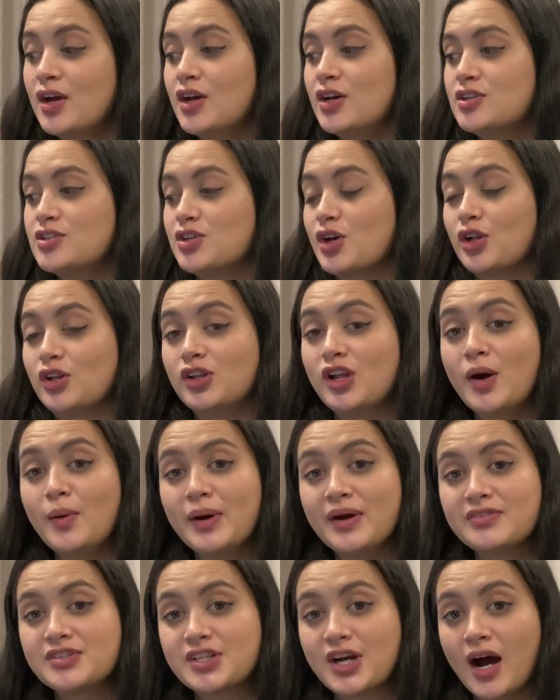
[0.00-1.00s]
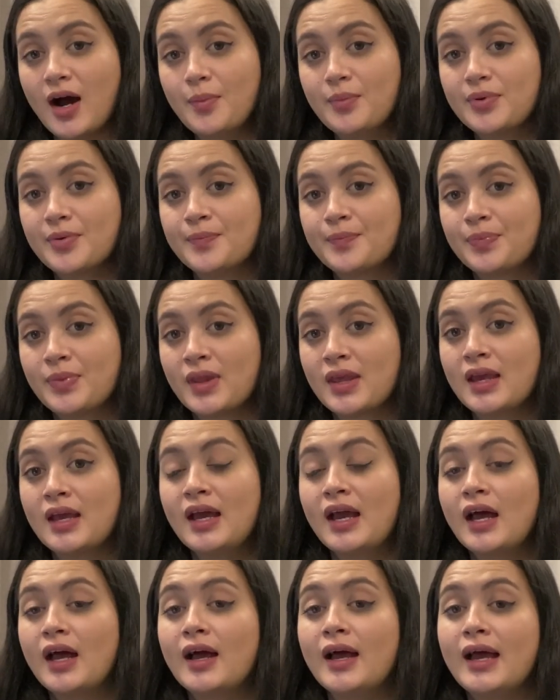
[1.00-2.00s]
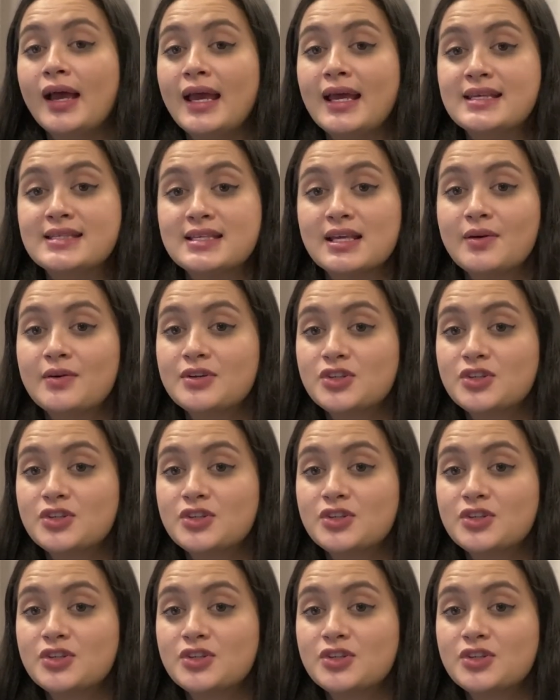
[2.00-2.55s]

So low F sharp is